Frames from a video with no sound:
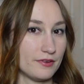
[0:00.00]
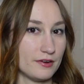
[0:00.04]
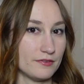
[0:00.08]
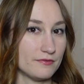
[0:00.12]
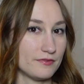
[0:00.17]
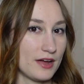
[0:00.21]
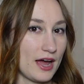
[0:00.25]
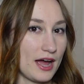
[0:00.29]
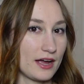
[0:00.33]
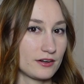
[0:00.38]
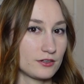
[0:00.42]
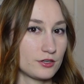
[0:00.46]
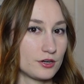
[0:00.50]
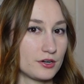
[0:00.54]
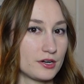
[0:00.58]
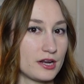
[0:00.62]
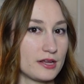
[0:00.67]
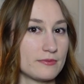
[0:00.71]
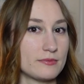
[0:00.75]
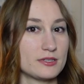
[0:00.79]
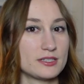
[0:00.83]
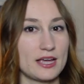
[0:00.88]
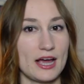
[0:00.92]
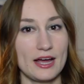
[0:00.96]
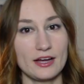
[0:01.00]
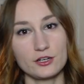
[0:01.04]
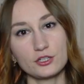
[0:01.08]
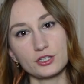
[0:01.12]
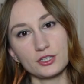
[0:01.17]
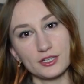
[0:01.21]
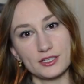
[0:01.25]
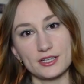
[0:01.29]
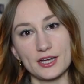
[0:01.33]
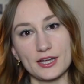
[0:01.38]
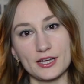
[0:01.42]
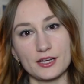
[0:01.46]
fun fact, her name is
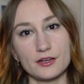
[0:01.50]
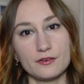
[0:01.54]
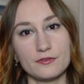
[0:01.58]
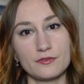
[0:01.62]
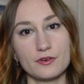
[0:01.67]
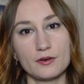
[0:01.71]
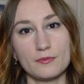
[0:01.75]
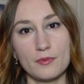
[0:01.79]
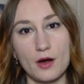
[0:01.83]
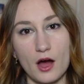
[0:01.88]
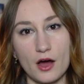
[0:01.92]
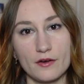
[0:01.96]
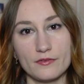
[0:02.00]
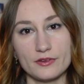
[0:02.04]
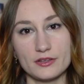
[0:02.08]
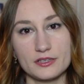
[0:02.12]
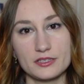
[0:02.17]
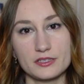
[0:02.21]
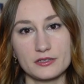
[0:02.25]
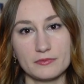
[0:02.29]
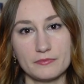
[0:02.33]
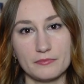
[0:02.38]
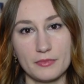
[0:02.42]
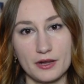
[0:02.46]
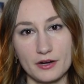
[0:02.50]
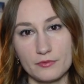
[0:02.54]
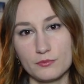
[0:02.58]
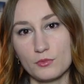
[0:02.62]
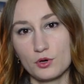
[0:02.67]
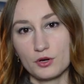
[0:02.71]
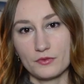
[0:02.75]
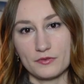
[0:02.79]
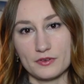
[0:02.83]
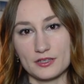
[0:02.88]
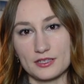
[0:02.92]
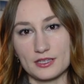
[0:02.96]
actually taken from Ovid's
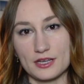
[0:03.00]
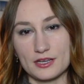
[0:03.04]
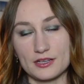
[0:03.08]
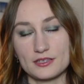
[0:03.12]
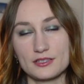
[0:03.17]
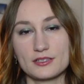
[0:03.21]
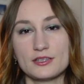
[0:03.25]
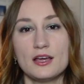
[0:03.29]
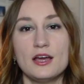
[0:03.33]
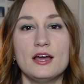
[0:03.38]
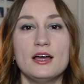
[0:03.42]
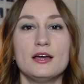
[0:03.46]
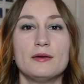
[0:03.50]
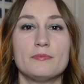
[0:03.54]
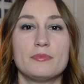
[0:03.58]
Metamorpheses.